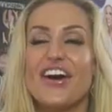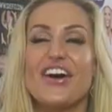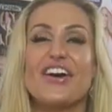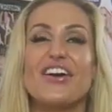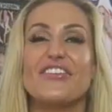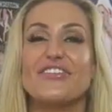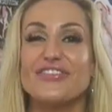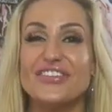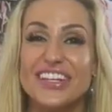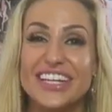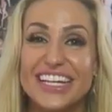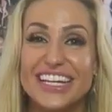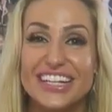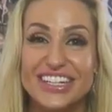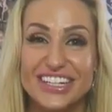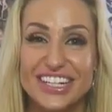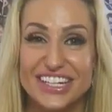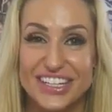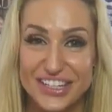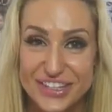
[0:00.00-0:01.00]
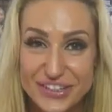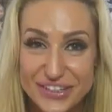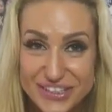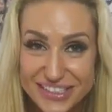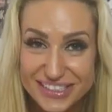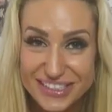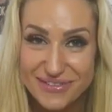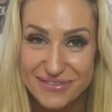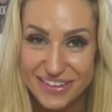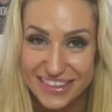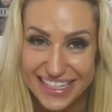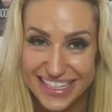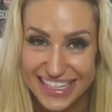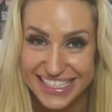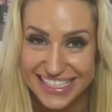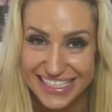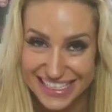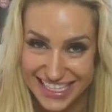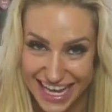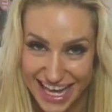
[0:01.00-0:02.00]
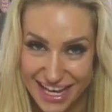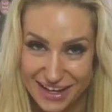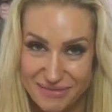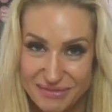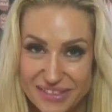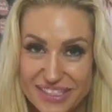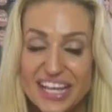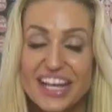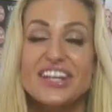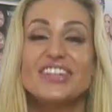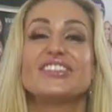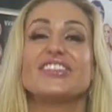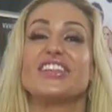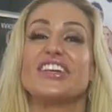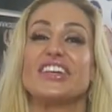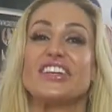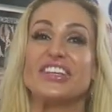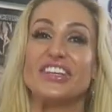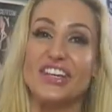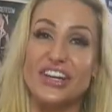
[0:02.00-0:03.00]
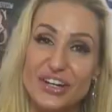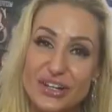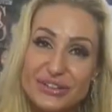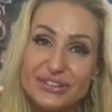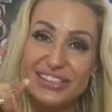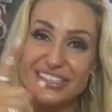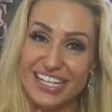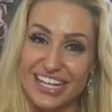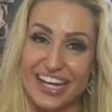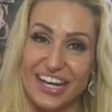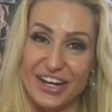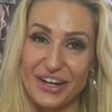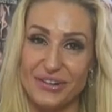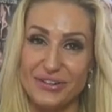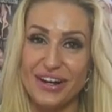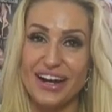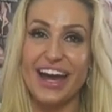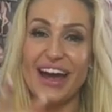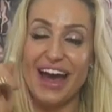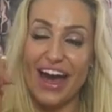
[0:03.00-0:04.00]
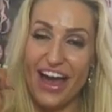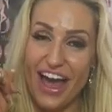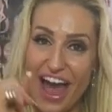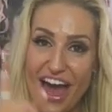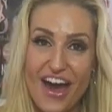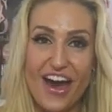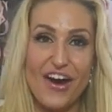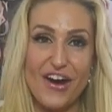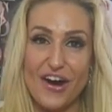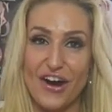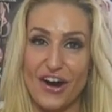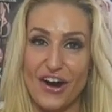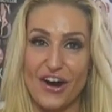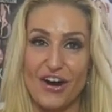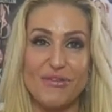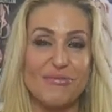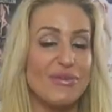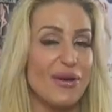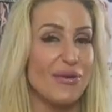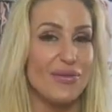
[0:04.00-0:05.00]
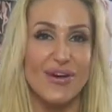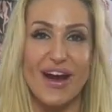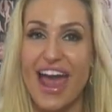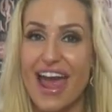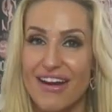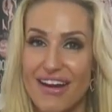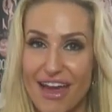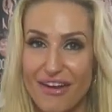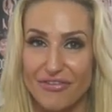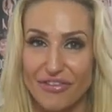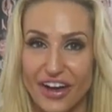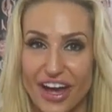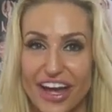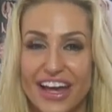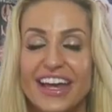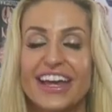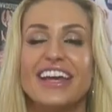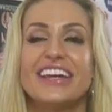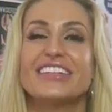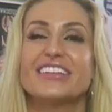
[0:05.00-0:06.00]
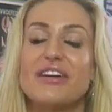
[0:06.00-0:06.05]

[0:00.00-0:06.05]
Hopefully you're going to use some of these tips so that you too, at home, wherever,